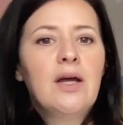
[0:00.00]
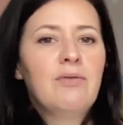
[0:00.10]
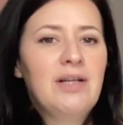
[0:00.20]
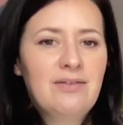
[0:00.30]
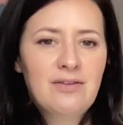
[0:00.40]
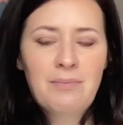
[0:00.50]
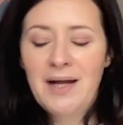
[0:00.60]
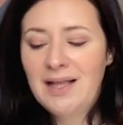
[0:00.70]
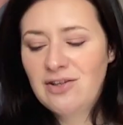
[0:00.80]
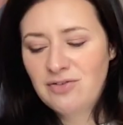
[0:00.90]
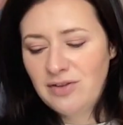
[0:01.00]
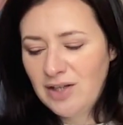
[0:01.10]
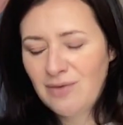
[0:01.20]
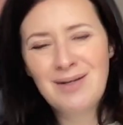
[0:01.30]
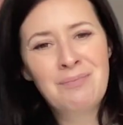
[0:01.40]
really easy to manage. You
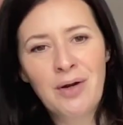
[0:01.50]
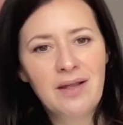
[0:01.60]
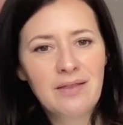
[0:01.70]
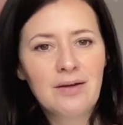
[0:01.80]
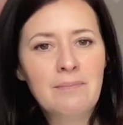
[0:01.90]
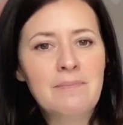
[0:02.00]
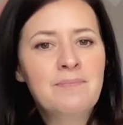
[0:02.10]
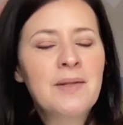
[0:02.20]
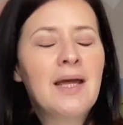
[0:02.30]
can't really break them.